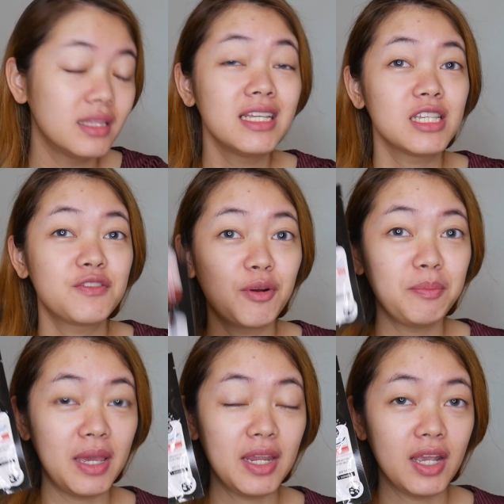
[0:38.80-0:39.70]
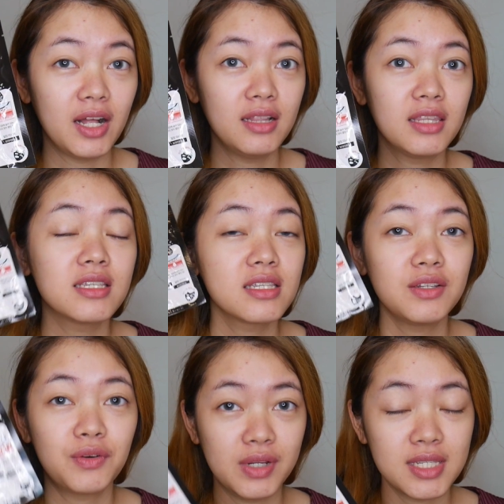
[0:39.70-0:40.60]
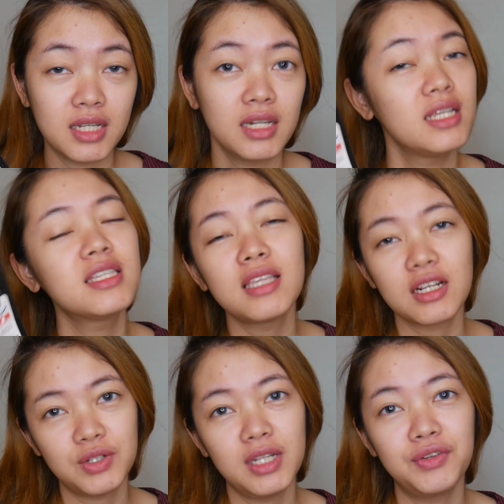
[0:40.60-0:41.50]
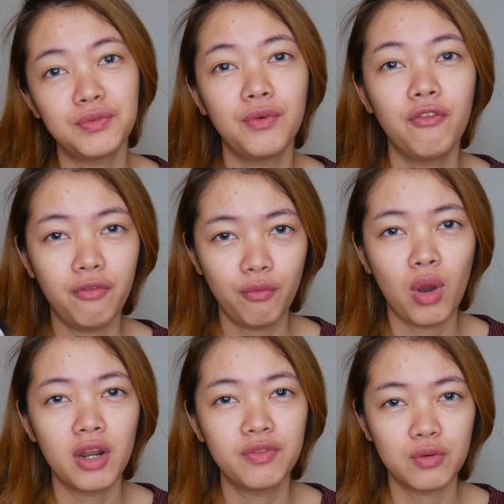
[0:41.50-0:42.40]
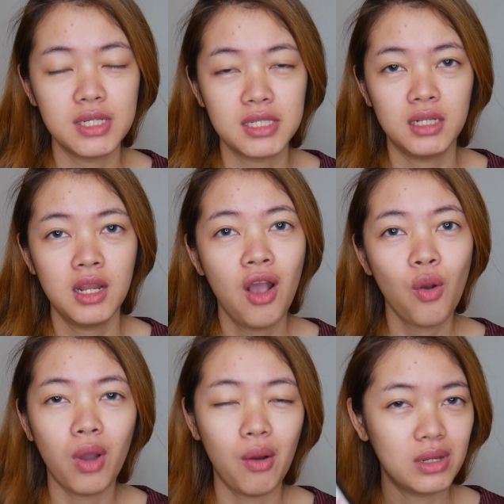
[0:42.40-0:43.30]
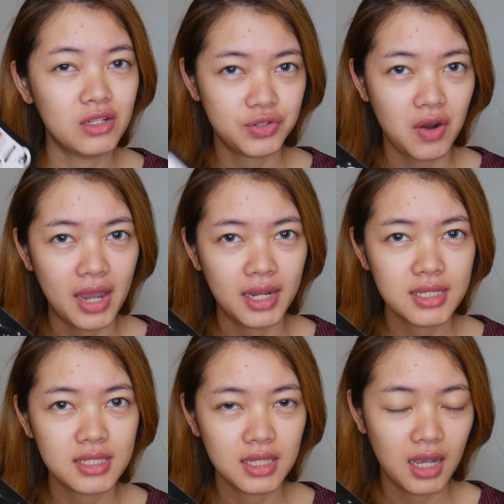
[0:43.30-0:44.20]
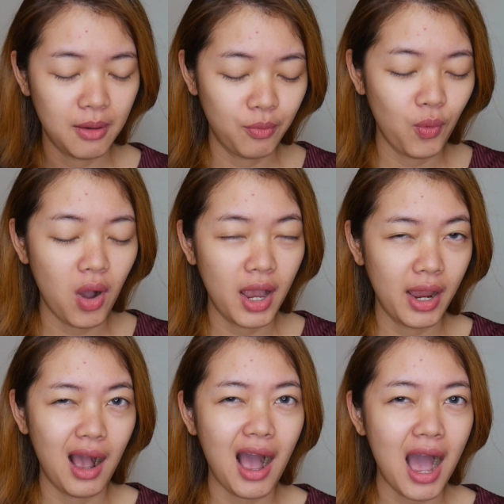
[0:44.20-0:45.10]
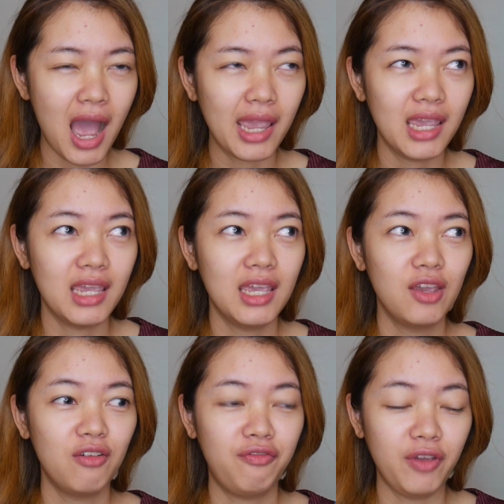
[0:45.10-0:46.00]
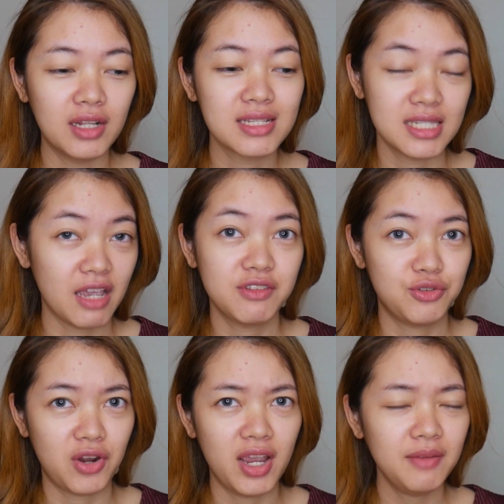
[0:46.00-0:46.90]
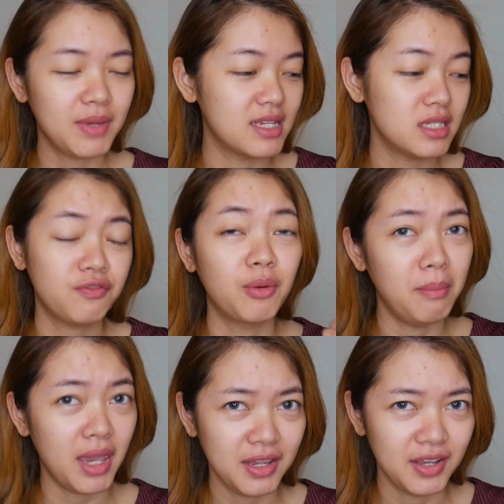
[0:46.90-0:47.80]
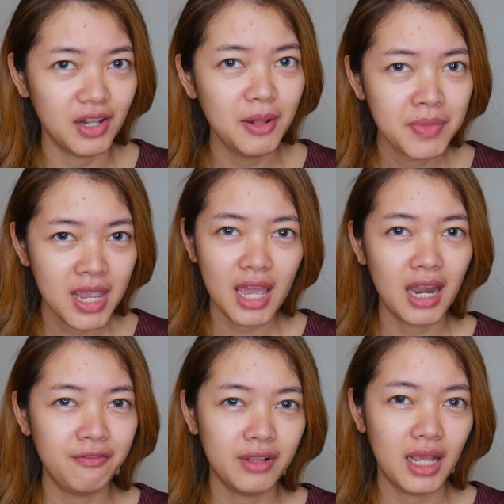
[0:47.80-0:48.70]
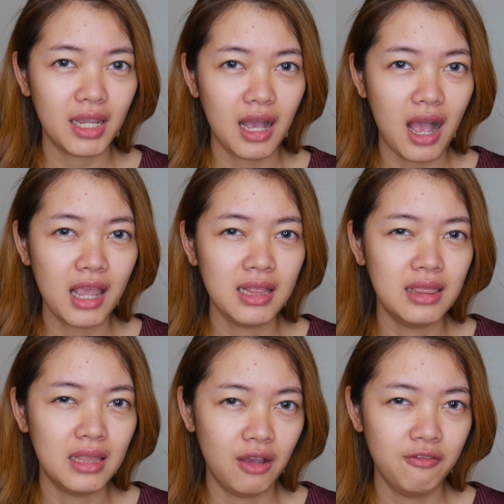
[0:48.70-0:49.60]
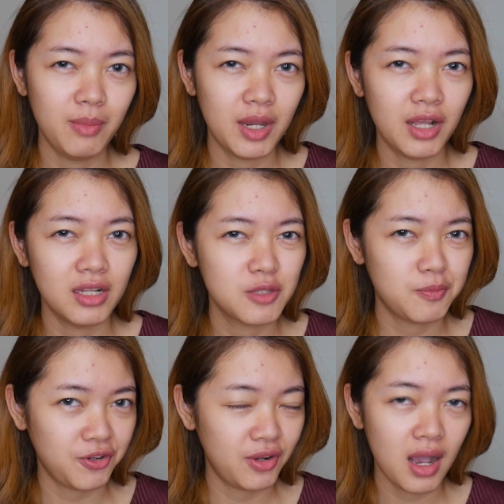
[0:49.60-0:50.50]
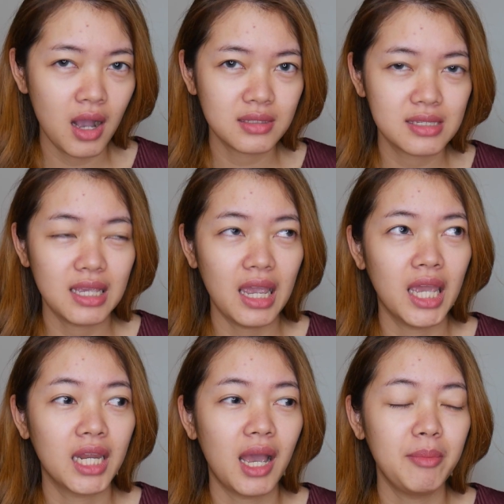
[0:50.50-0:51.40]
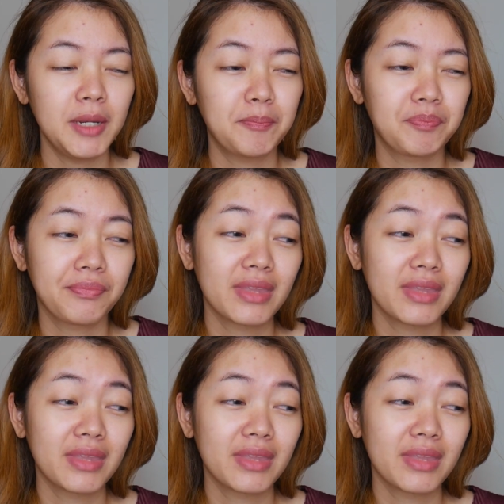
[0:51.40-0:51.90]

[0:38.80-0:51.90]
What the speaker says: This is from MEDIHEAL. This is actually one of the reasons why I want to try this. Why I feel safe to try it, because it's from MEDIHEAL, and I feel like I love MEDIHEAL's products. And I mean,